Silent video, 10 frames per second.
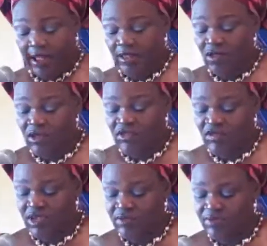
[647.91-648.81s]
and
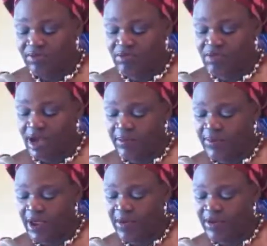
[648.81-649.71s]
nursery and
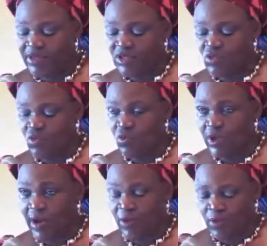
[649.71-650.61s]
primary school,
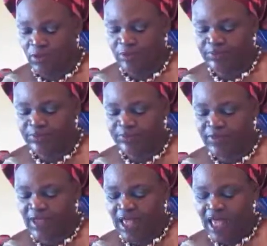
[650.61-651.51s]

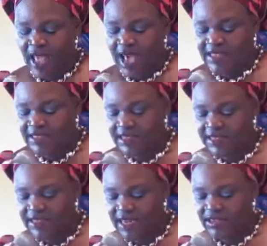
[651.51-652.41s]
and this
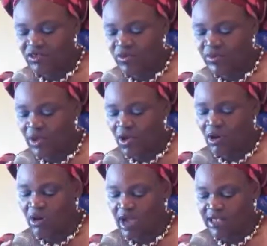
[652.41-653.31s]
classroom block
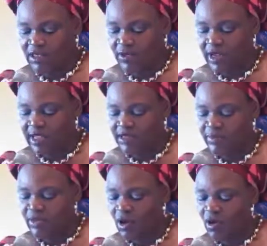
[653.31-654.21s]
as well as
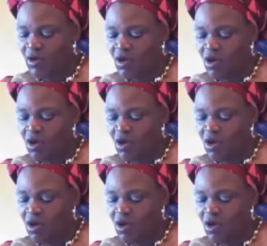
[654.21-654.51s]
block